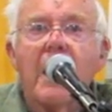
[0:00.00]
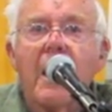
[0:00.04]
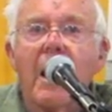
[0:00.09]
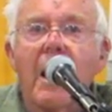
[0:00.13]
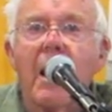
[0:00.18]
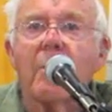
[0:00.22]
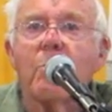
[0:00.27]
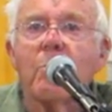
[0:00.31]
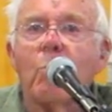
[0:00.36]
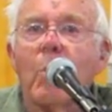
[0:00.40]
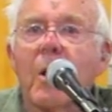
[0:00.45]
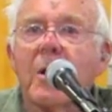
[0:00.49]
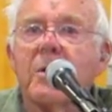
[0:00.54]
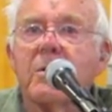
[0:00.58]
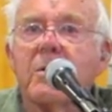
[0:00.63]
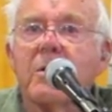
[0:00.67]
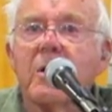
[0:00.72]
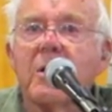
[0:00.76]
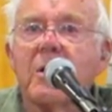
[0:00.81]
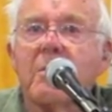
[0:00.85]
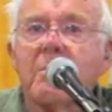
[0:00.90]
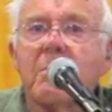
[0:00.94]
and what
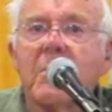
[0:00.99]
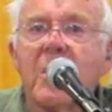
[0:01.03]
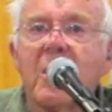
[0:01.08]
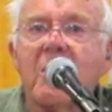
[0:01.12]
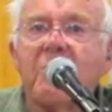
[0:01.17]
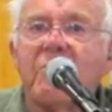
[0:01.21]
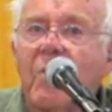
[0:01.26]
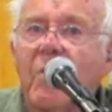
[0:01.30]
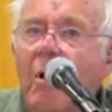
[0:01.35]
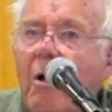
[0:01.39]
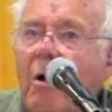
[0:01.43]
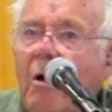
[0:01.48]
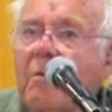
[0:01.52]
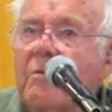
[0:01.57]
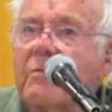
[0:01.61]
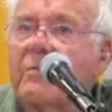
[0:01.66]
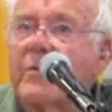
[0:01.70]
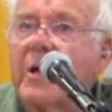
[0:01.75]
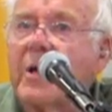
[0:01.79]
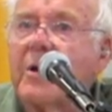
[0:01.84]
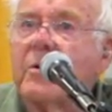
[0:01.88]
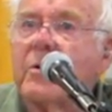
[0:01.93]

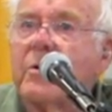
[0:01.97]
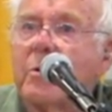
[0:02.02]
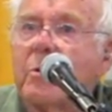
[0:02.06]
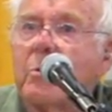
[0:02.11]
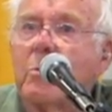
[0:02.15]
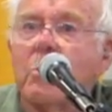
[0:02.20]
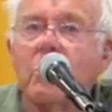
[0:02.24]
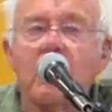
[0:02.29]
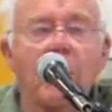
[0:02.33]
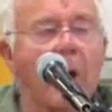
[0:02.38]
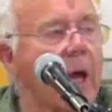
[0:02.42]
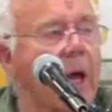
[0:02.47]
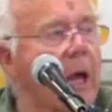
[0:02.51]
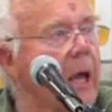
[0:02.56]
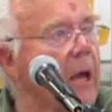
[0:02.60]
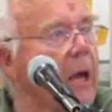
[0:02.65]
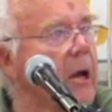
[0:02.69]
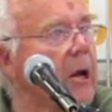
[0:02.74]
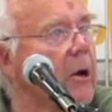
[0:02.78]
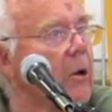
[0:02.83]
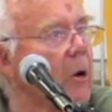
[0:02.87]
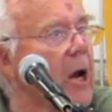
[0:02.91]
evolved into
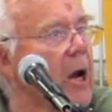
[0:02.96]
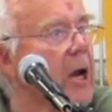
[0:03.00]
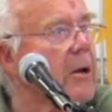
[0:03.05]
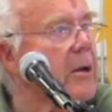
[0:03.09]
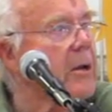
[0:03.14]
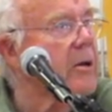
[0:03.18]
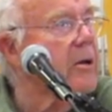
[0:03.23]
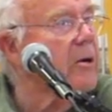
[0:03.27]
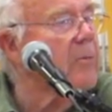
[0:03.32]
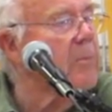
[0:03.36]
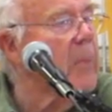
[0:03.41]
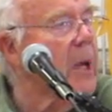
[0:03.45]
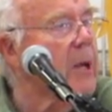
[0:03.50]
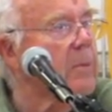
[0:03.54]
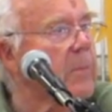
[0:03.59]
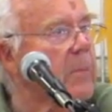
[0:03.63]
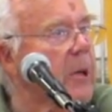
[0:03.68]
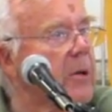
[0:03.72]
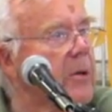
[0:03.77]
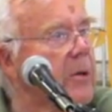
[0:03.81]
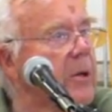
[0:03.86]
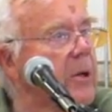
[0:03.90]
a great
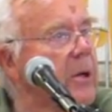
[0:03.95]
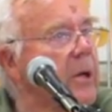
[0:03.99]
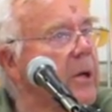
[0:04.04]
commitment